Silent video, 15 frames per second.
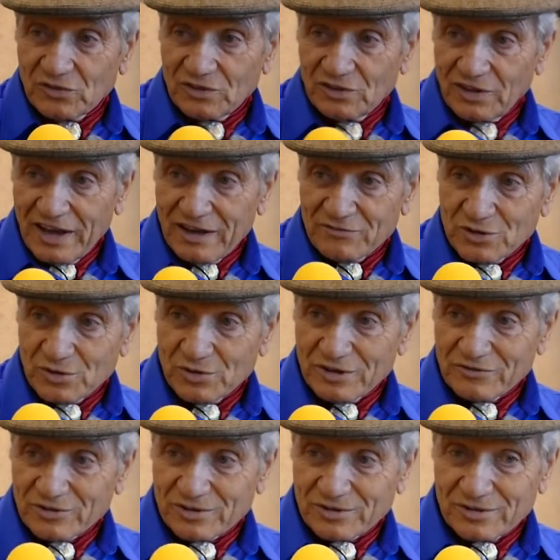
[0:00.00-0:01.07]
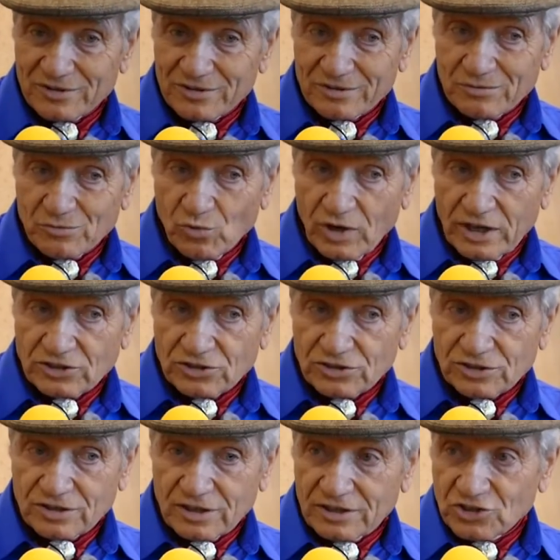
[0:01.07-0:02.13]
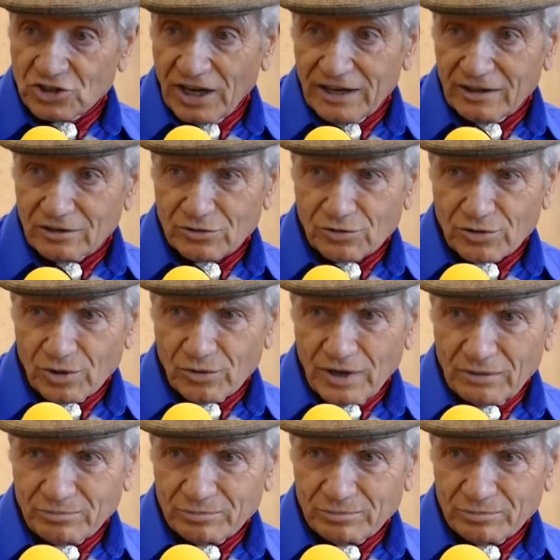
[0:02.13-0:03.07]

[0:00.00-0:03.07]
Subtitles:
Have you ever watched a child grow up?